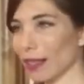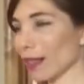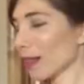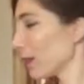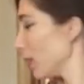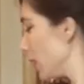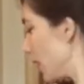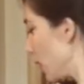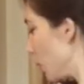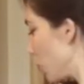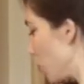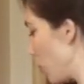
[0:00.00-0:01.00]

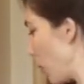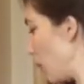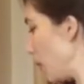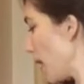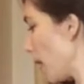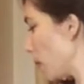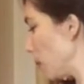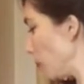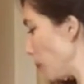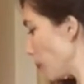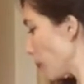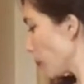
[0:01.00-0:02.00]
Continue to go down,
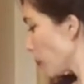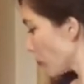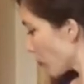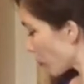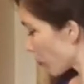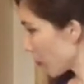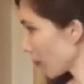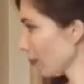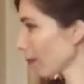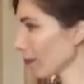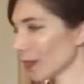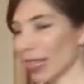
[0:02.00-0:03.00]

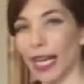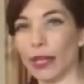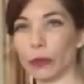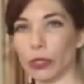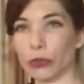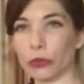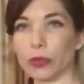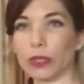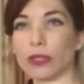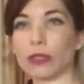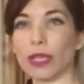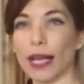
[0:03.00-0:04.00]
I want to do a
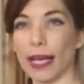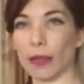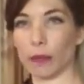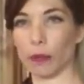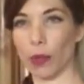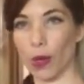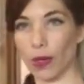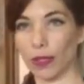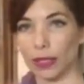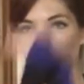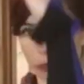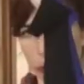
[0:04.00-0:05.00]
little
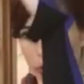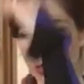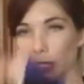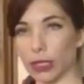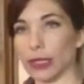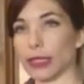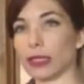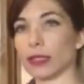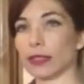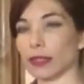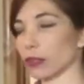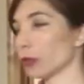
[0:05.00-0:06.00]
octave, just a little,
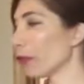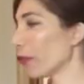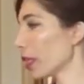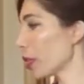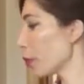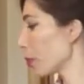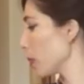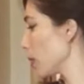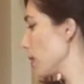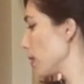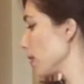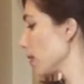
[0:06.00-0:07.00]
to finish with a
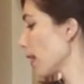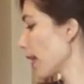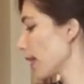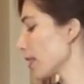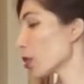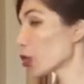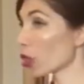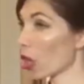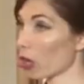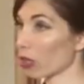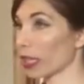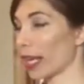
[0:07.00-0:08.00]
little kind of
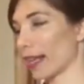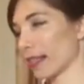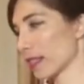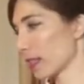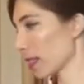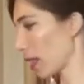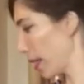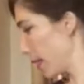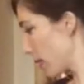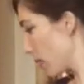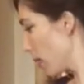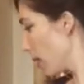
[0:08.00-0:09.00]
song
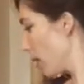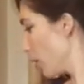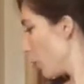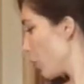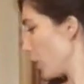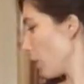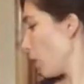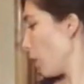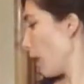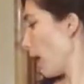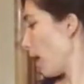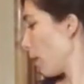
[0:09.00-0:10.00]
exercise.
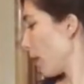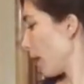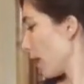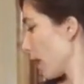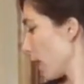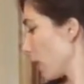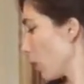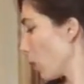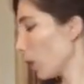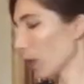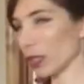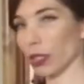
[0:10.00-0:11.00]
So I think you
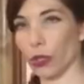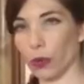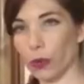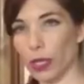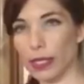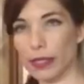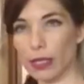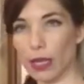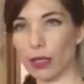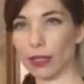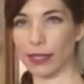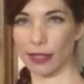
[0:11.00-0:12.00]
all gonna know that
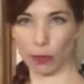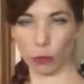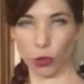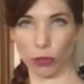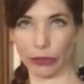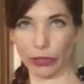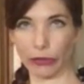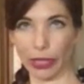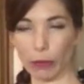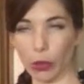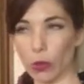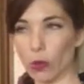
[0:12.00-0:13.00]
song, the Somewhere Over the
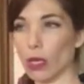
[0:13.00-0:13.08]
Rainbow.